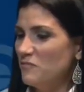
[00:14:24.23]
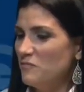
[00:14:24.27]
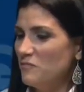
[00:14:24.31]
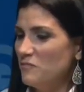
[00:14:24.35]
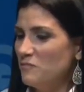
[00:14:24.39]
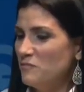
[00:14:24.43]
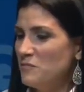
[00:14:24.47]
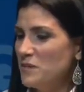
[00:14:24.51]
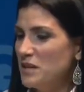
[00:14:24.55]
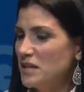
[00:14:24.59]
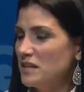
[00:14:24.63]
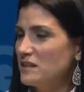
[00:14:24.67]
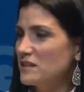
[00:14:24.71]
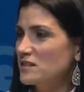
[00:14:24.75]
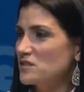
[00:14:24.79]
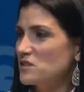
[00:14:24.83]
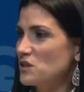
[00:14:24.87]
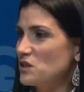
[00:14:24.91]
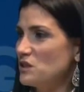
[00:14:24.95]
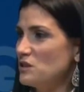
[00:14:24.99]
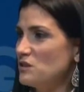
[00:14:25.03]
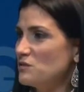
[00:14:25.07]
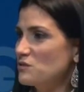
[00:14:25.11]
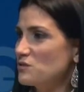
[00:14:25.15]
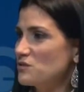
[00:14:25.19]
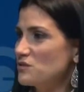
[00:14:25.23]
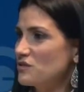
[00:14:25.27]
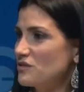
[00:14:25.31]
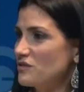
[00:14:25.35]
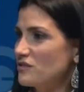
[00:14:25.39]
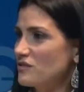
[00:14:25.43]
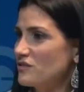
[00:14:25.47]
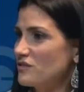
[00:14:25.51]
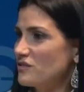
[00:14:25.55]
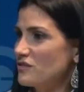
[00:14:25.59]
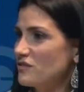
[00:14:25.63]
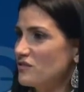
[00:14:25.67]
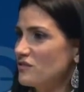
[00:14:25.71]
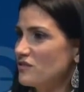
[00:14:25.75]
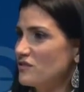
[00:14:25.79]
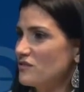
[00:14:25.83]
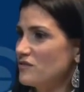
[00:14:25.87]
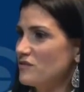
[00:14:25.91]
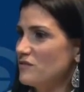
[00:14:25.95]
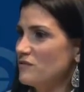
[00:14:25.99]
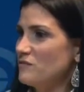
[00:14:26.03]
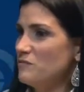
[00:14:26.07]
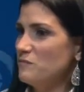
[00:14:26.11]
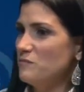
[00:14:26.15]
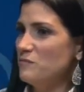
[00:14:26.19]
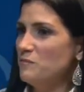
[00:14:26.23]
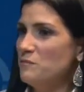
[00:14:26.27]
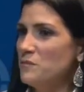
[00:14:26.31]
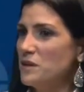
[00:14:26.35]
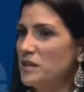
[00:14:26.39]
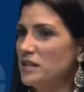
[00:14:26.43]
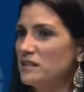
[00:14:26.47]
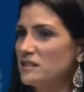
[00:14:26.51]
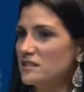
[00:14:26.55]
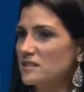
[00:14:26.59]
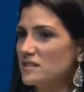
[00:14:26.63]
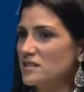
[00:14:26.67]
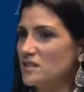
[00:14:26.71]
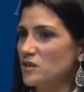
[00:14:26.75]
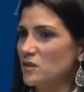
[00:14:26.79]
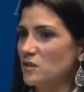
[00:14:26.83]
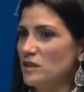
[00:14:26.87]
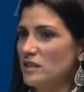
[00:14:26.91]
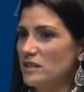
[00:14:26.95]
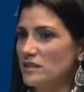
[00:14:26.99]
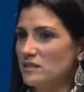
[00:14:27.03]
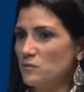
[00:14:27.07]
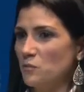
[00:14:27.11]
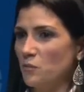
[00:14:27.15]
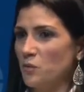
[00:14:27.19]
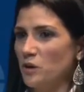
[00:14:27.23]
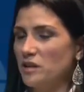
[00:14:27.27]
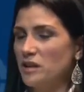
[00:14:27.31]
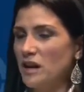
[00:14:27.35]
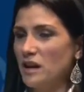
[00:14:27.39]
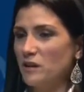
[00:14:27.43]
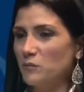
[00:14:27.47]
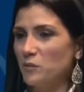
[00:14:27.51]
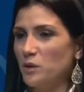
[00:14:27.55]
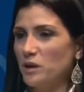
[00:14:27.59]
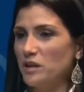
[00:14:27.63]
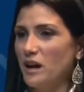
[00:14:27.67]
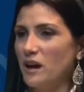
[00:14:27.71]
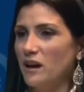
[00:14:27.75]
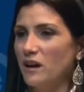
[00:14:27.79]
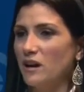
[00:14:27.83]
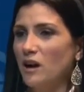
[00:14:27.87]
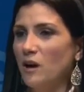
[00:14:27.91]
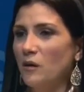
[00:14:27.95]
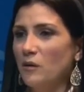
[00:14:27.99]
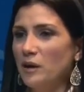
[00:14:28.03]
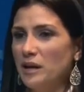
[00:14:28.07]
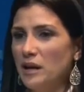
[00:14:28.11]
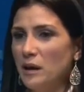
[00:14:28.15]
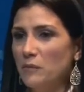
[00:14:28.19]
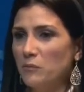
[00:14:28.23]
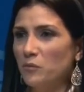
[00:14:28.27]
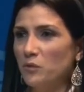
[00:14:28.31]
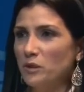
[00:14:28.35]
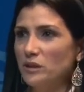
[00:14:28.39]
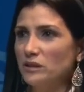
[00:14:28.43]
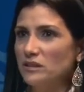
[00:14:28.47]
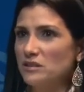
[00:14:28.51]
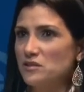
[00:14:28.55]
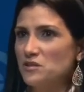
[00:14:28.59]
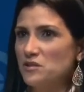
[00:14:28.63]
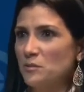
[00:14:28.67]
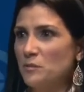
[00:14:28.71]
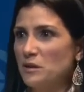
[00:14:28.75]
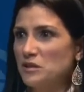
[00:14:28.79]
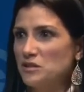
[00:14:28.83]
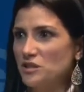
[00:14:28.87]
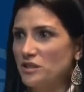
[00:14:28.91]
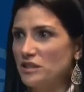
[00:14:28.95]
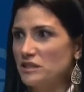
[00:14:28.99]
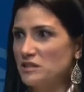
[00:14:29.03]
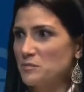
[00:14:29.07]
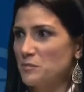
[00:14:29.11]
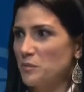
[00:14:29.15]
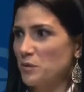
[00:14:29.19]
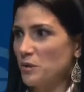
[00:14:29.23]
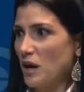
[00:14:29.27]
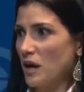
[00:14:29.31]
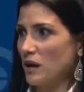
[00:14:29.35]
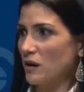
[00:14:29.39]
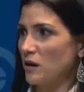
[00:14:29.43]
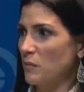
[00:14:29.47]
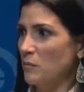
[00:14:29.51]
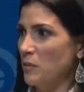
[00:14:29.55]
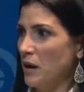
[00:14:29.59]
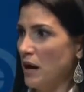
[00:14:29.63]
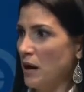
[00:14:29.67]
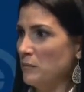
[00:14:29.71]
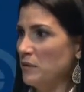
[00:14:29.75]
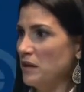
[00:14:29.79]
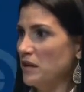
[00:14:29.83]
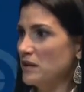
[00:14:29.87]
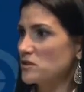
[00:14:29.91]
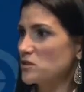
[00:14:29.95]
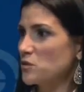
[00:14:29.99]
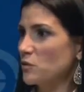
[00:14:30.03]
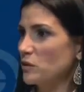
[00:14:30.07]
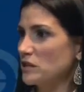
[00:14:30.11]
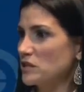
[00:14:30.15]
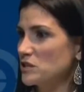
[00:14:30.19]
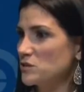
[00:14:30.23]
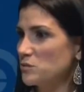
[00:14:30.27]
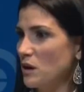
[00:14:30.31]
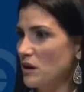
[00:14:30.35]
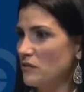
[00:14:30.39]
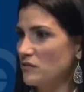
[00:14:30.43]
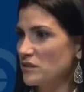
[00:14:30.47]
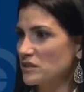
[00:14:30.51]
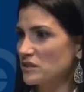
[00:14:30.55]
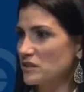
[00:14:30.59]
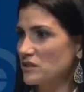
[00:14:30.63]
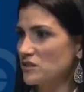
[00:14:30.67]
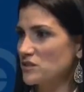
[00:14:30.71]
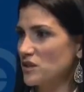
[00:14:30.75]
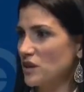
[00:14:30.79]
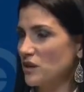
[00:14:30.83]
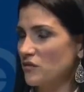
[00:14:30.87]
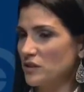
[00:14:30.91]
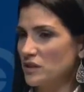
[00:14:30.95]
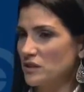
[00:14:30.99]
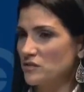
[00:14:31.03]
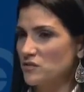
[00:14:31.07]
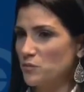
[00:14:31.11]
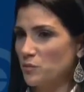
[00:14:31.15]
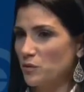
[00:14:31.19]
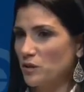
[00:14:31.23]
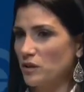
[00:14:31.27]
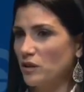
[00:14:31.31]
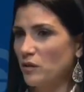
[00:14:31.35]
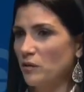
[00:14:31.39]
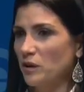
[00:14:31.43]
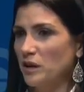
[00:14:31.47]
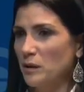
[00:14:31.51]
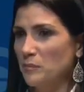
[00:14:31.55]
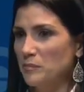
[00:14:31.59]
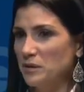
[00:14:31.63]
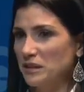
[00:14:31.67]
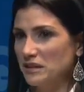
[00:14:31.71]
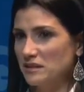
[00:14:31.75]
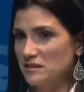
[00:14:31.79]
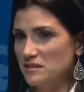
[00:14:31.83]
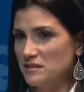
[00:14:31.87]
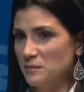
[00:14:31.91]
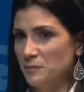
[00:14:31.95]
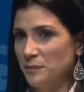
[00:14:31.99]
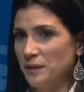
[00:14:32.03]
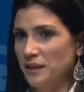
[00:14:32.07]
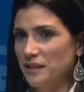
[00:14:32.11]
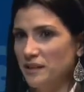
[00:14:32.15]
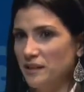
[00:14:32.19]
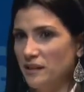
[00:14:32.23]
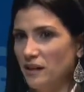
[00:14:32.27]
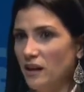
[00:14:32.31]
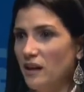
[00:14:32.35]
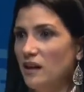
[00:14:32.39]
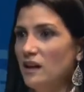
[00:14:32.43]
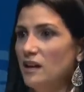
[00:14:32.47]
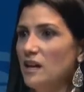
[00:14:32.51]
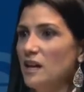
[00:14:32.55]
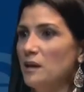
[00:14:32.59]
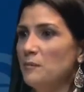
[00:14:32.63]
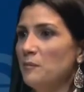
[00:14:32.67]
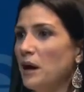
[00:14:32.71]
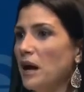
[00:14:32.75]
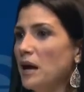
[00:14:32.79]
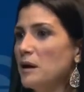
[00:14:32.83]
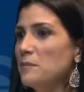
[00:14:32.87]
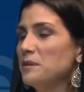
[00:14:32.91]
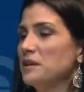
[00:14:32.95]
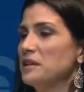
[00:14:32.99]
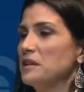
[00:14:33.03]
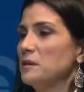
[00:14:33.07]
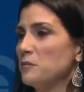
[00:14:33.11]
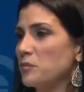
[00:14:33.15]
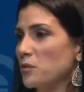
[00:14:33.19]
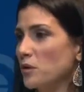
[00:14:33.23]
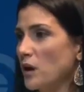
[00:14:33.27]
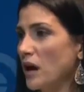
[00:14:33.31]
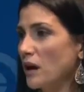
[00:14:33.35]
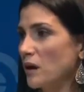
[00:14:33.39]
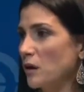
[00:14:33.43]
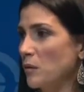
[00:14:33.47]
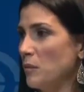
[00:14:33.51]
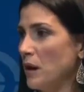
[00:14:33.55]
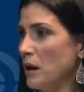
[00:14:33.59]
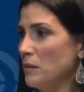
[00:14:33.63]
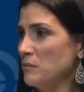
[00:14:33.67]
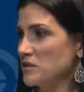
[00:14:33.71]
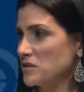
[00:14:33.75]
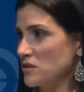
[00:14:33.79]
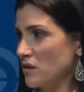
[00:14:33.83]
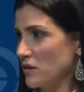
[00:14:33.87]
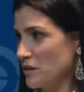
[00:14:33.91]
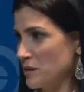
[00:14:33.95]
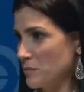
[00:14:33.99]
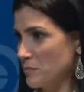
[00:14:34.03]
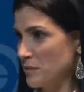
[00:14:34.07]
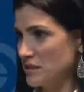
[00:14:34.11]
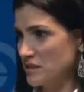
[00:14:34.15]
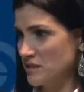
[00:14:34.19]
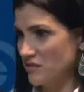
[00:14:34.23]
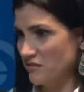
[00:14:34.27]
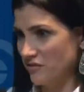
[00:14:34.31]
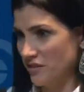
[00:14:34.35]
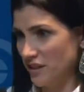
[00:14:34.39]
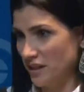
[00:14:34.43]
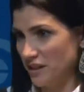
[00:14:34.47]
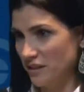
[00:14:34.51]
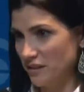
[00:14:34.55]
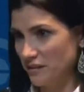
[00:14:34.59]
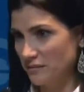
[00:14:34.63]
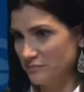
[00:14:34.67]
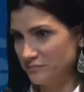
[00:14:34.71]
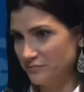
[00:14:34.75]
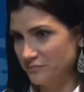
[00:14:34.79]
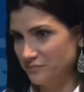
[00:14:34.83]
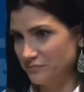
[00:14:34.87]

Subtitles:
Media is huge. Media is we're not going up really so much against Barack Obama in 2012 as conservatives. We're going up against the media. In my opinion, Barack Obama has already been defeated.